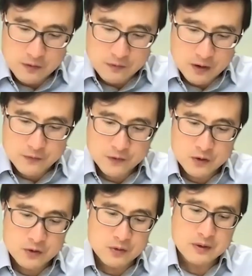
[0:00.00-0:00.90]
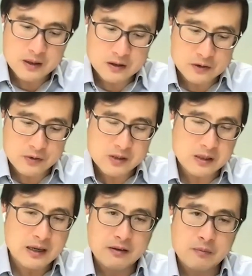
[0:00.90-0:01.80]
if our food
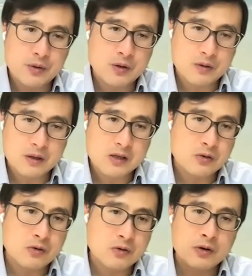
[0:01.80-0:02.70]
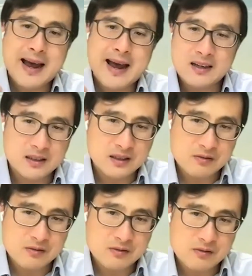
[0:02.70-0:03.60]
includes a lot of impurities or
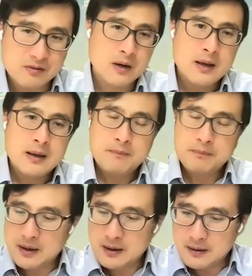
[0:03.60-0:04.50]
additives or